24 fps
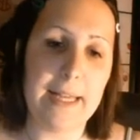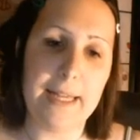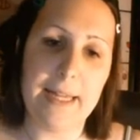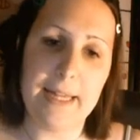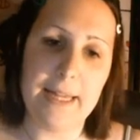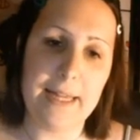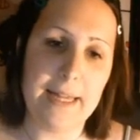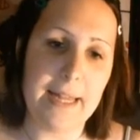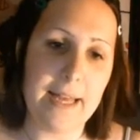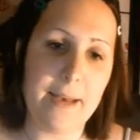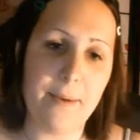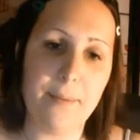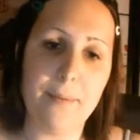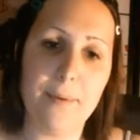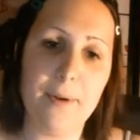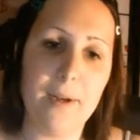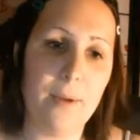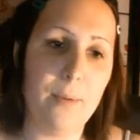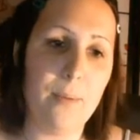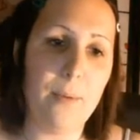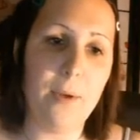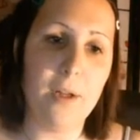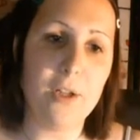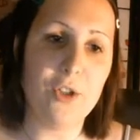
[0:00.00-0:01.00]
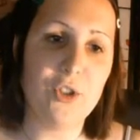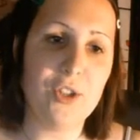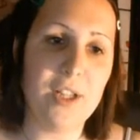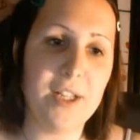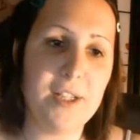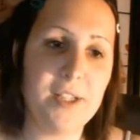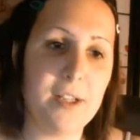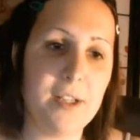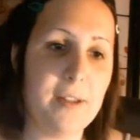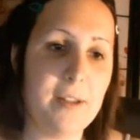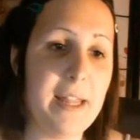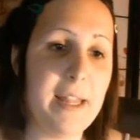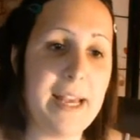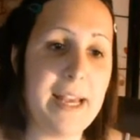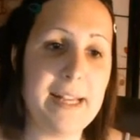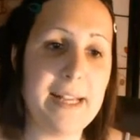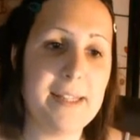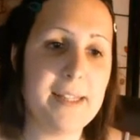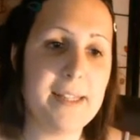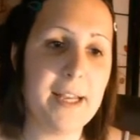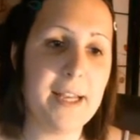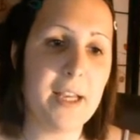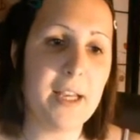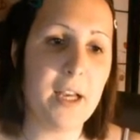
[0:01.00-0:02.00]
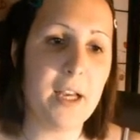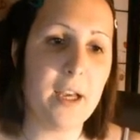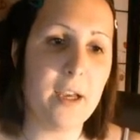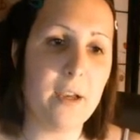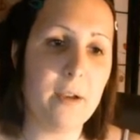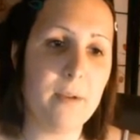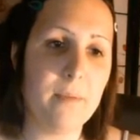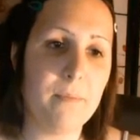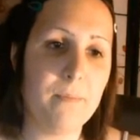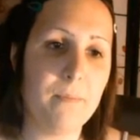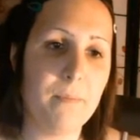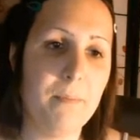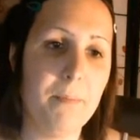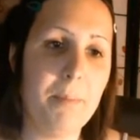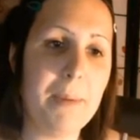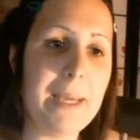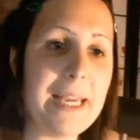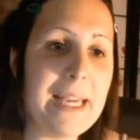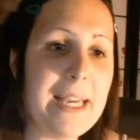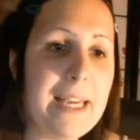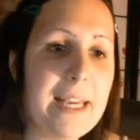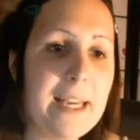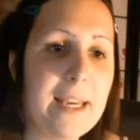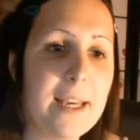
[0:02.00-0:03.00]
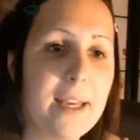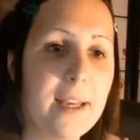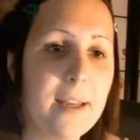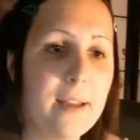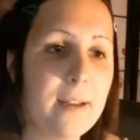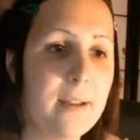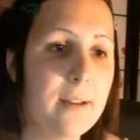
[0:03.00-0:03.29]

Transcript: They'll look, watch, they'd do this. They'd go, beak.